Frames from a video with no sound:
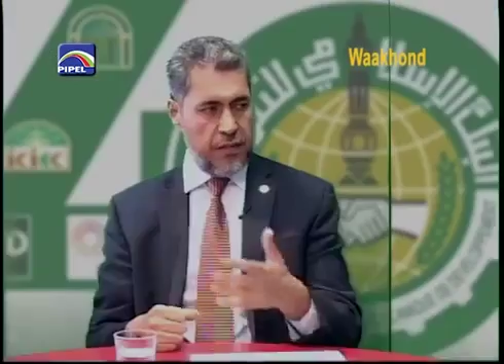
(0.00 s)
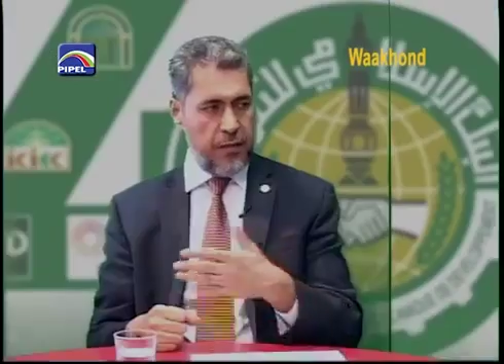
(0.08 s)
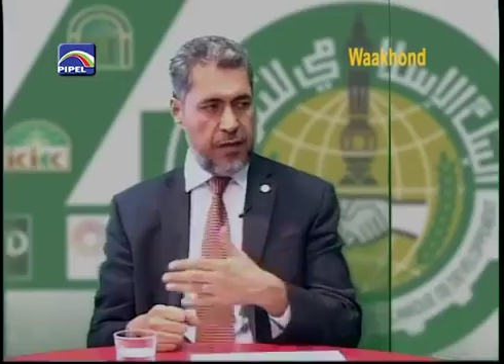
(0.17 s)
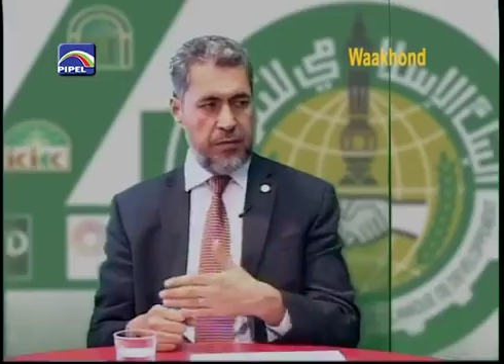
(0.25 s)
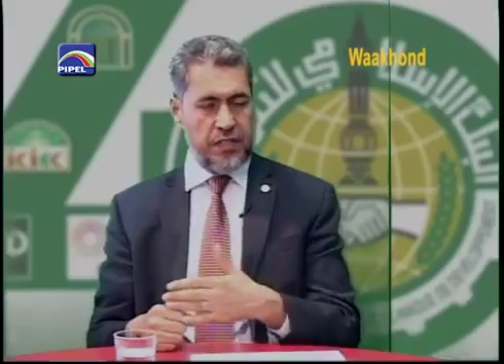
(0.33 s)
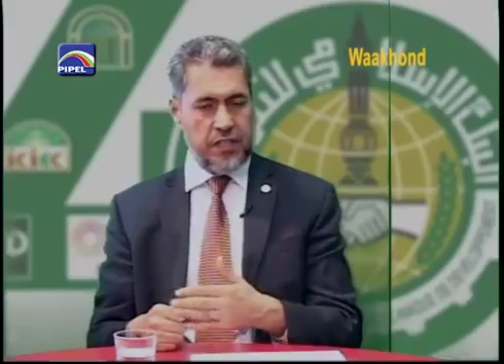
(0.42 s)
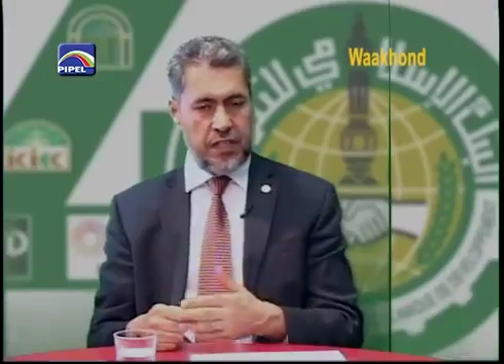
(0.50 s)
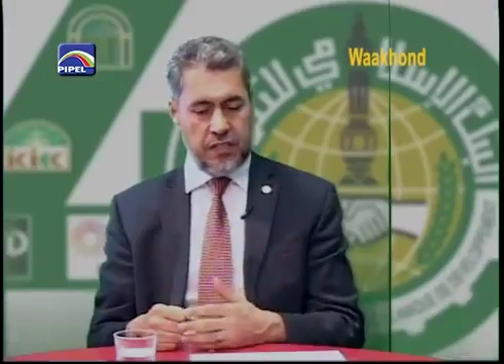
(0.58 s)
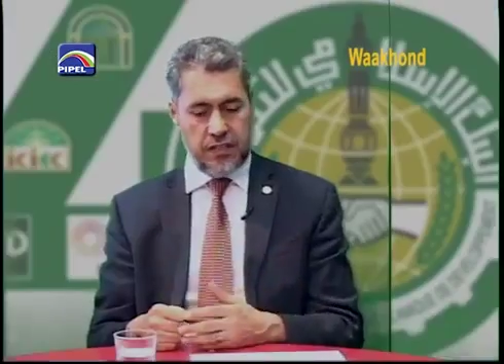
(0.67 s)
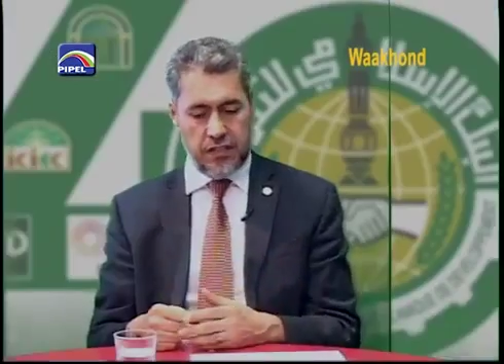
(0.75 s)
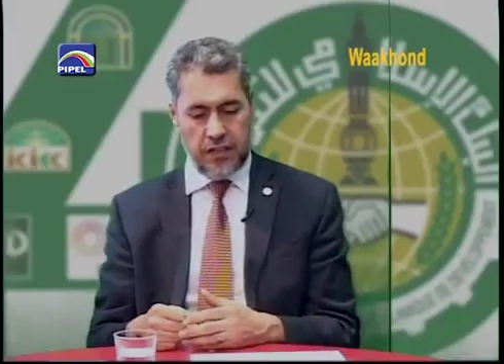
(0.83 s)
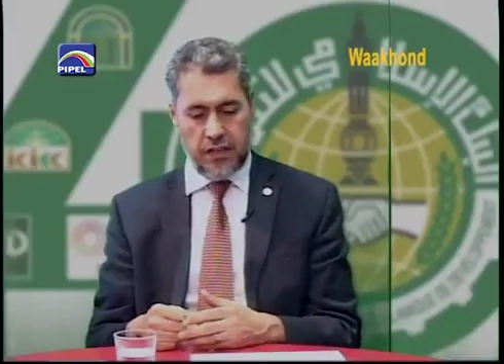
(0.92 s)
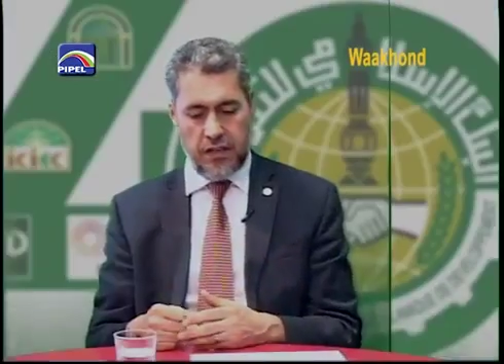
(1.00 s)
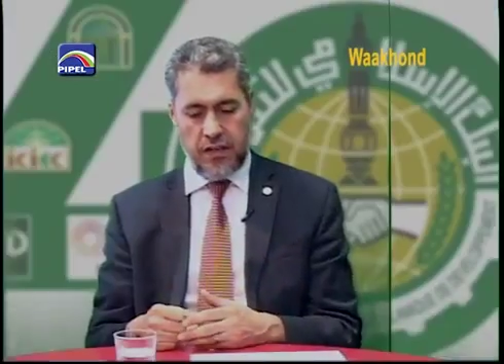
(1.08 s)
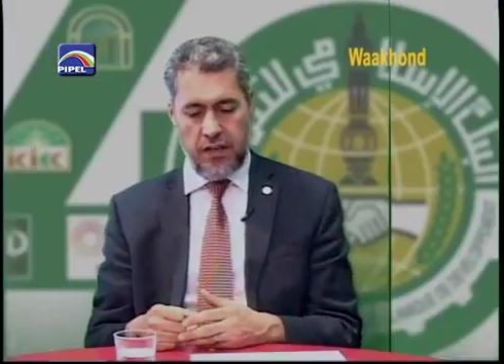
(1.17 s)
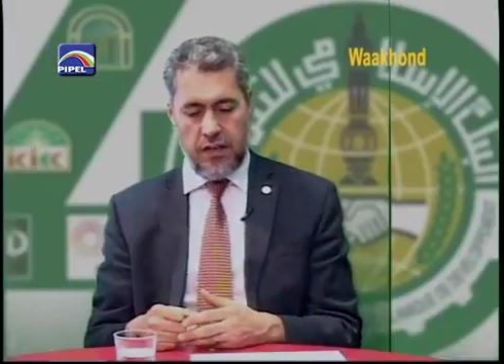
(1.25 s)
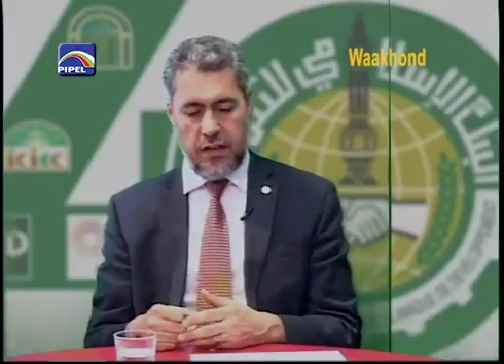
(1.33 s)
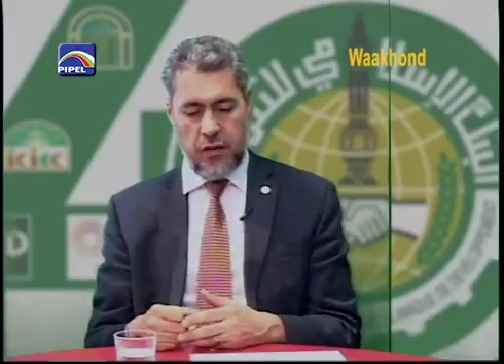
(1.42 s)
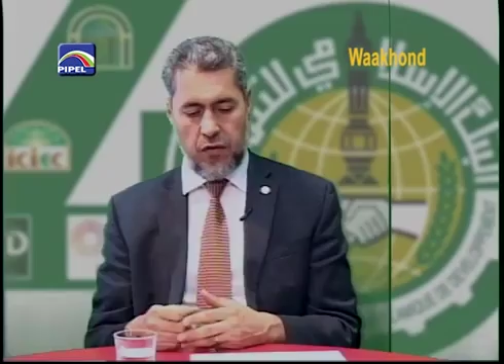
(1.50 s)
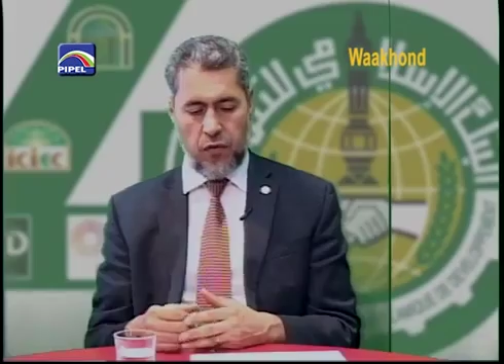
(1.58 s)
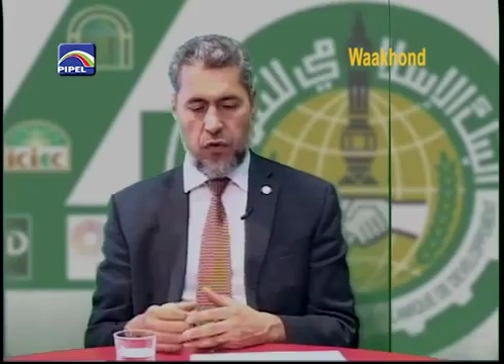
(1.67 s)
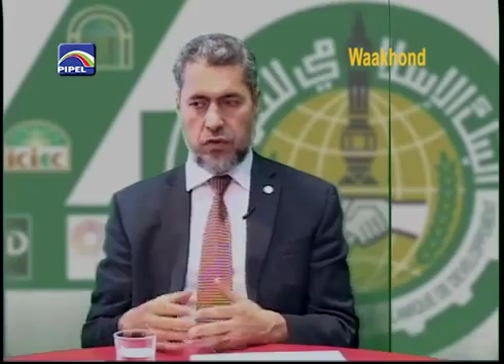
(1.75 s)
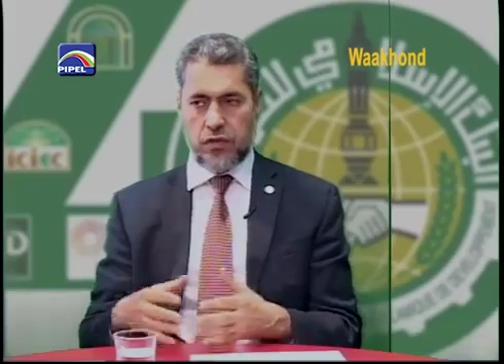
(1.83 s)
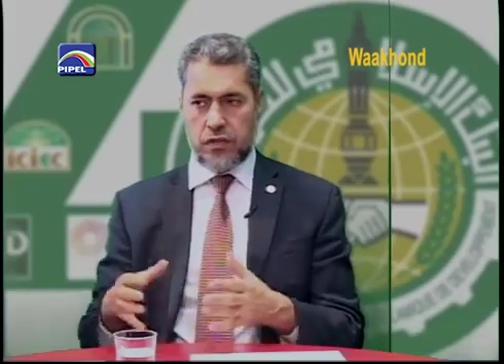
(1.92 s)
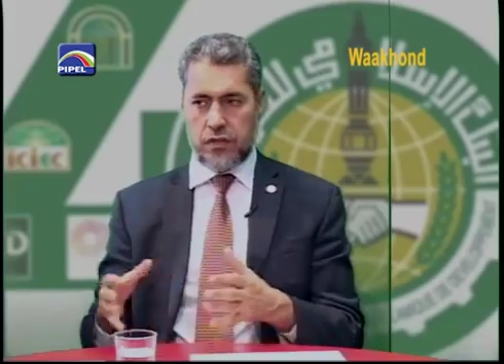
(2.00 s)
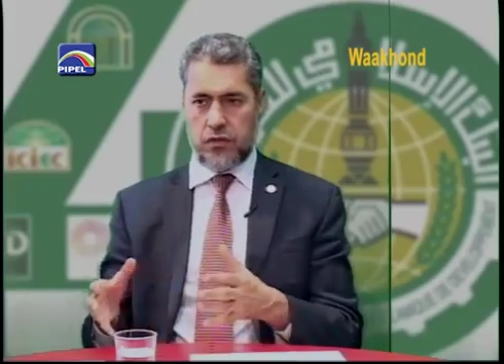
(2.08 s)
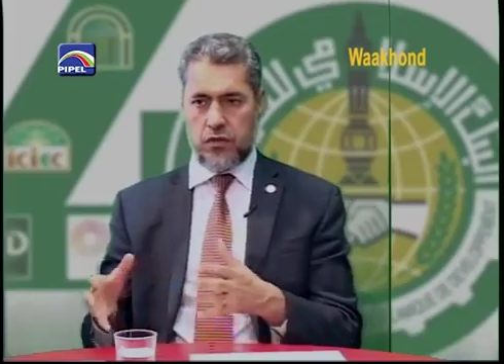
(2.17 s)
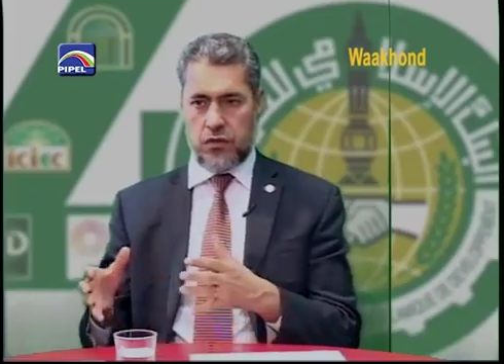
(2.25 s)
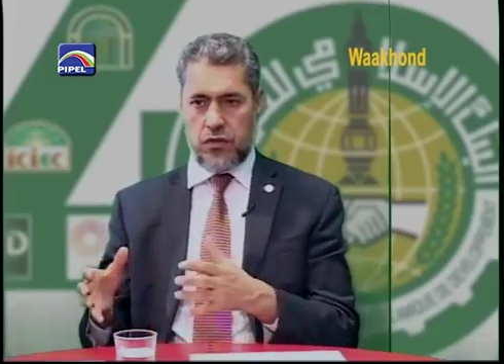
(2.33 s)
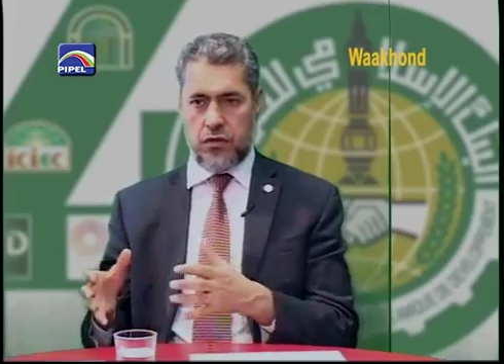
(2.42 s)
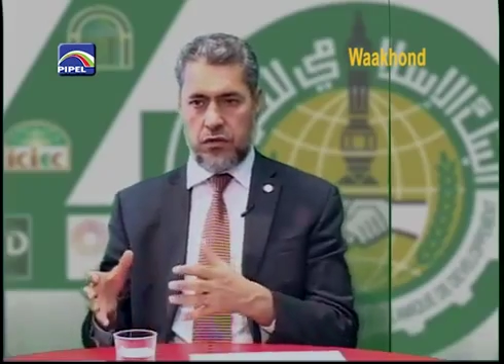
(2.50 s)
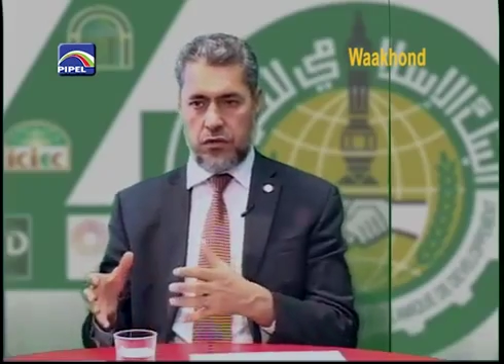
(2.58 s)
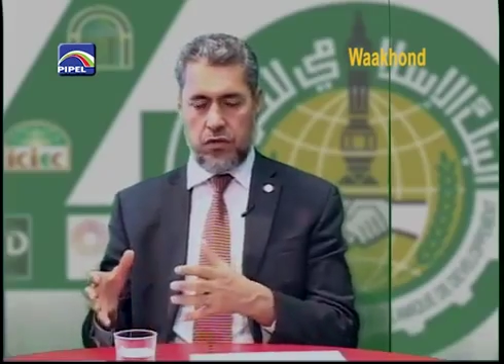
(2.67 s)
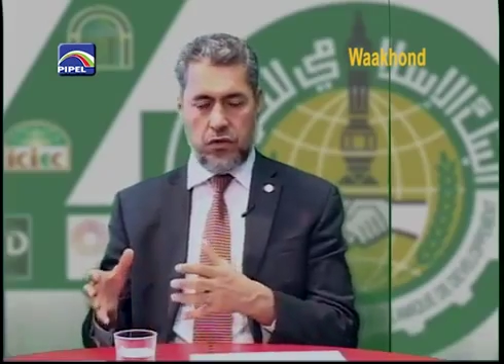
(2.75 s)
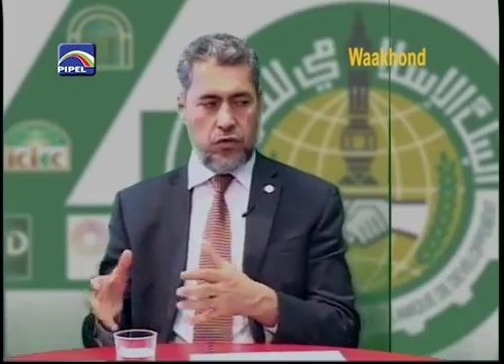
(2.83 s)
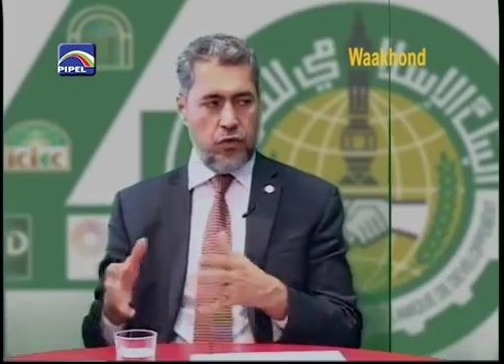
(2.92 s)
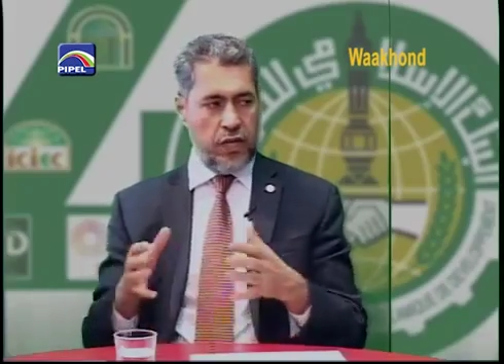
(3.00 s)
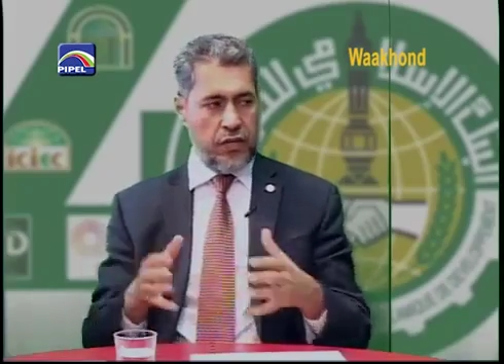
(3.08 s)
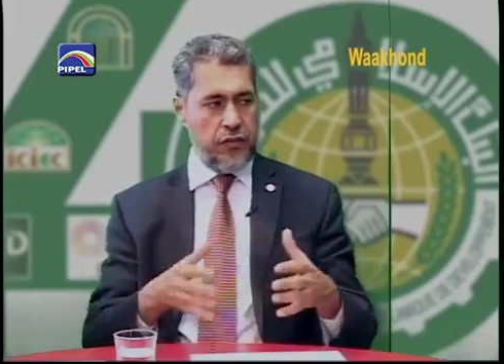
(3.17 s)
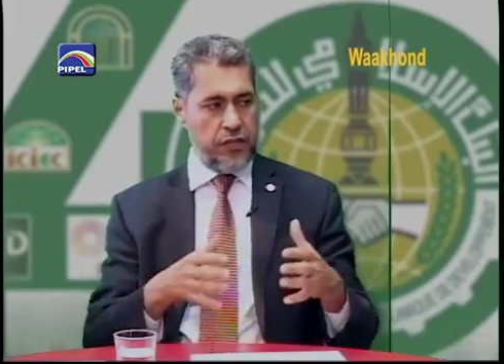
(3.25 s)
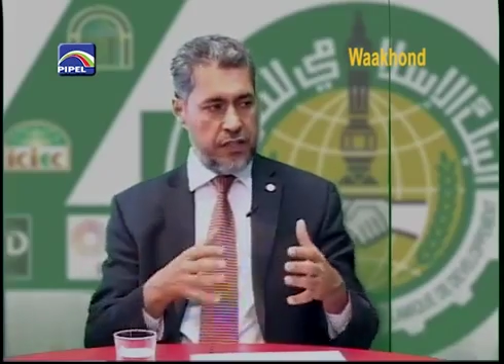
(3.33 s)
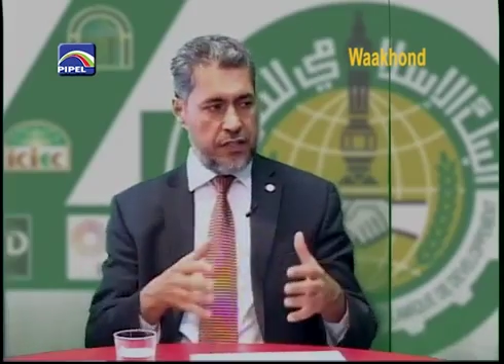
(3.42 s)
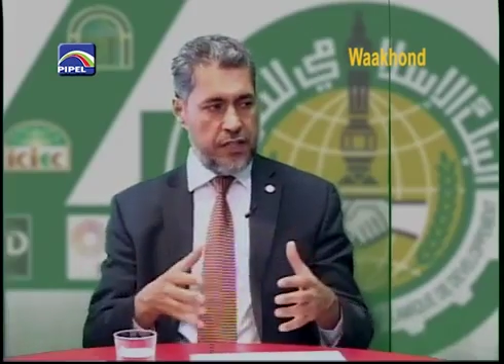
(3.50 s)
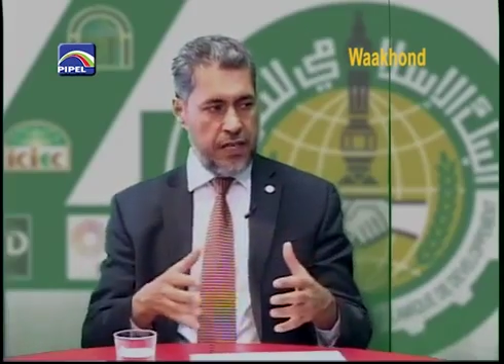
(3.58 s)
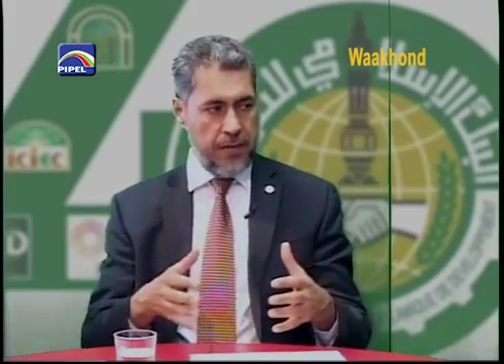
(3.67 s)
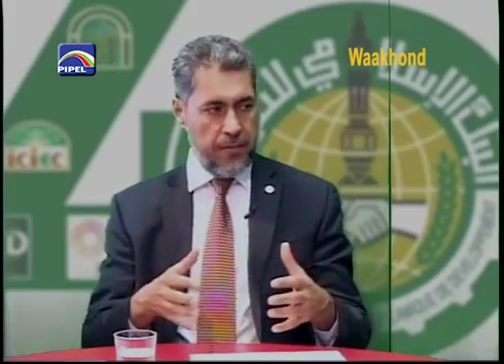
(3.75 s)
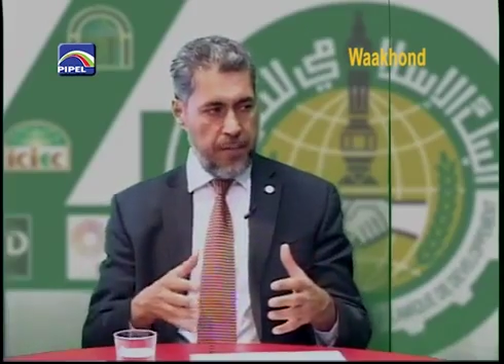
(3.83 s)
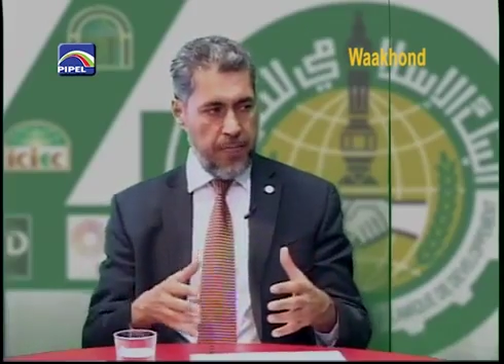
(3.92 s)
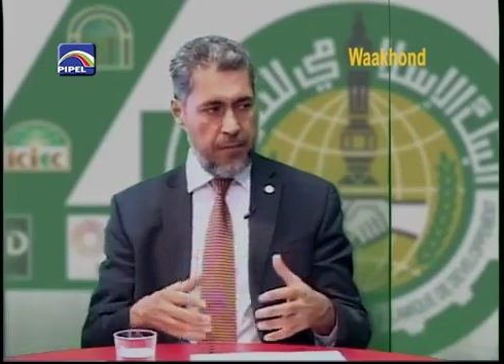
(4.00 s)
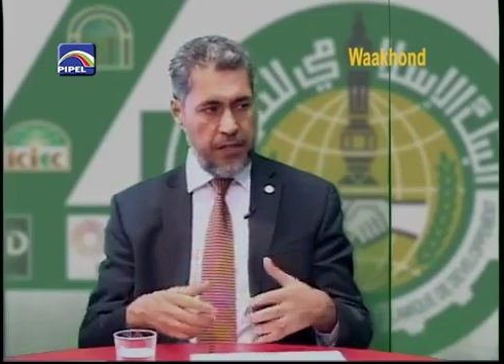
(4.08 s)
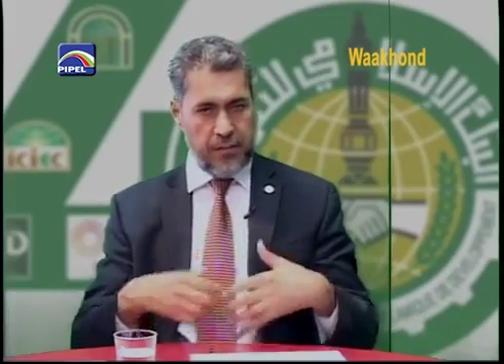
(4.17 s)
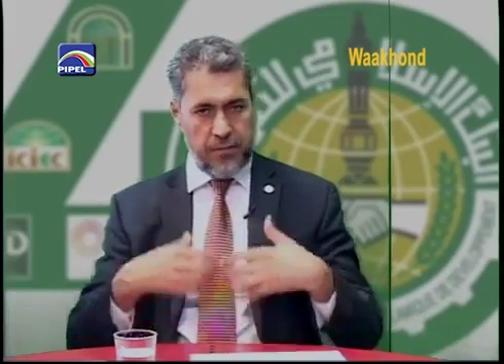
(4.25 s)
make mistakes, and of course no two countries the same, but the